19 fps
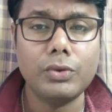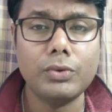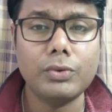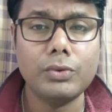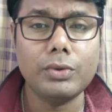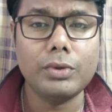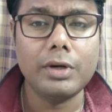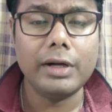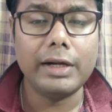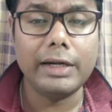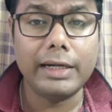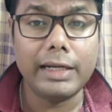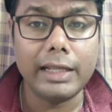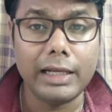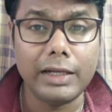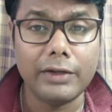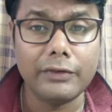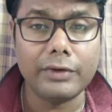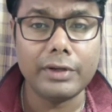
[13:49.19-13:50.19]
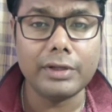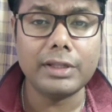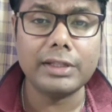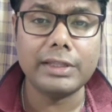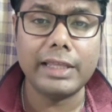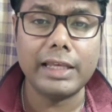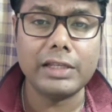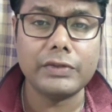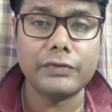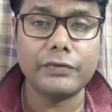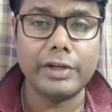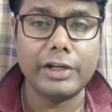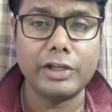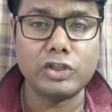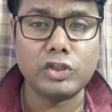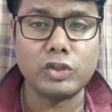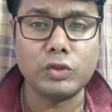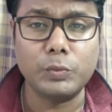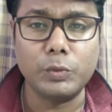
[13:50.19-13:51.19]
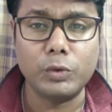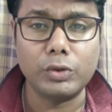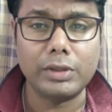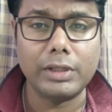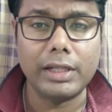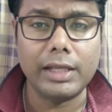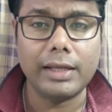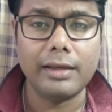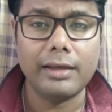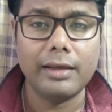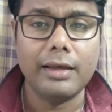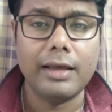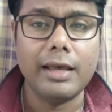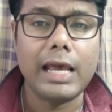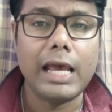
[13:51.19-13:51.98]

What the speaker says: to deliver the things very smoothly